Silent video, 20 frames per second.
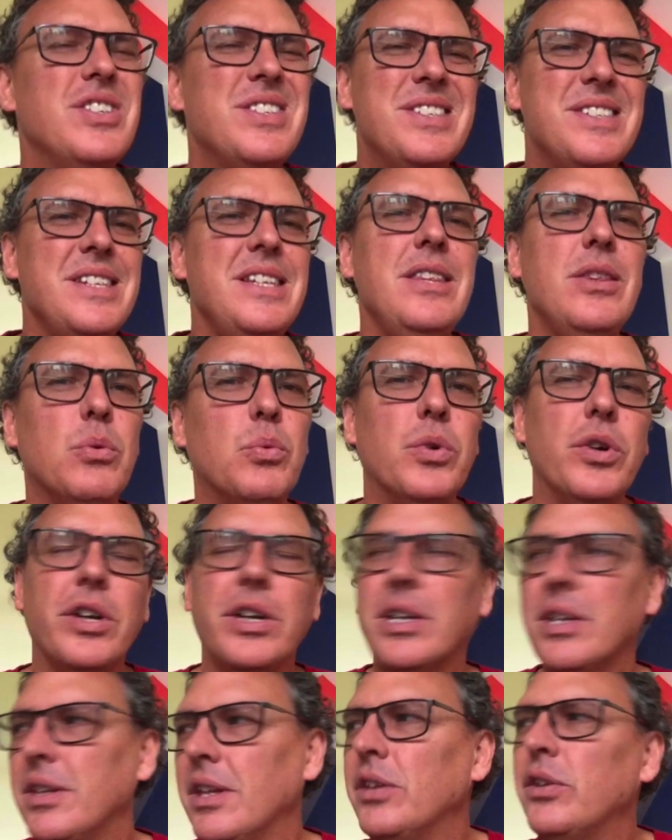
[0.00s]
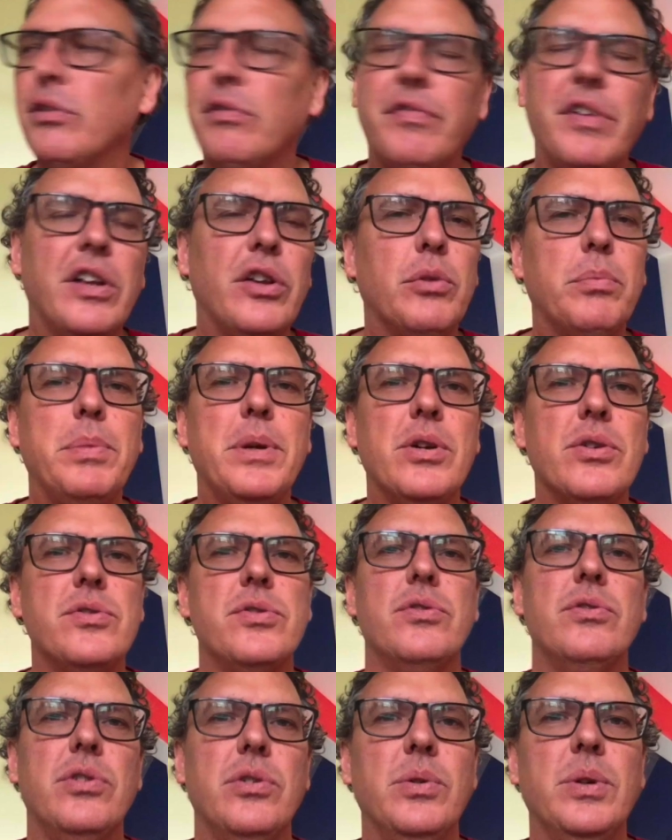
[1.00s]
see the work that their fellow peers
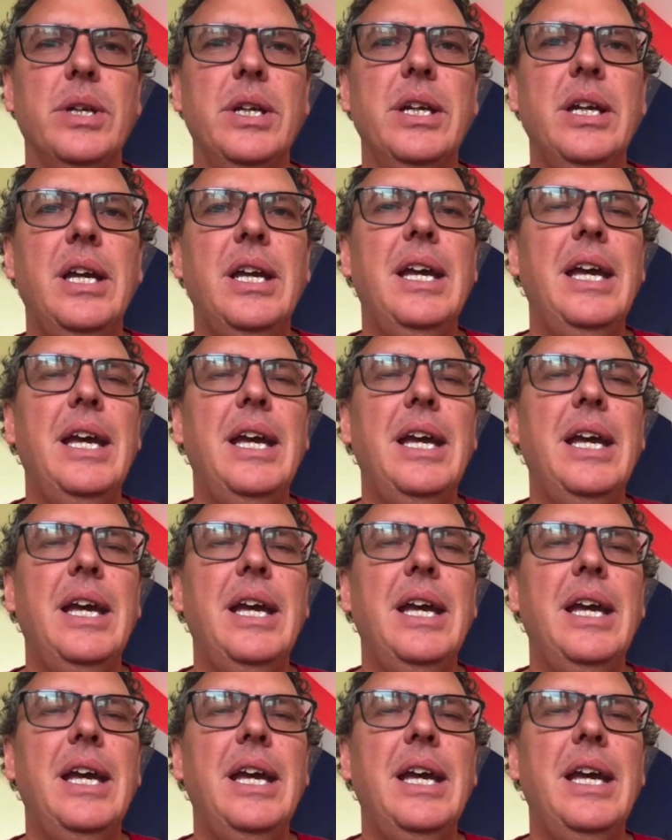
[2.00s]
are doing,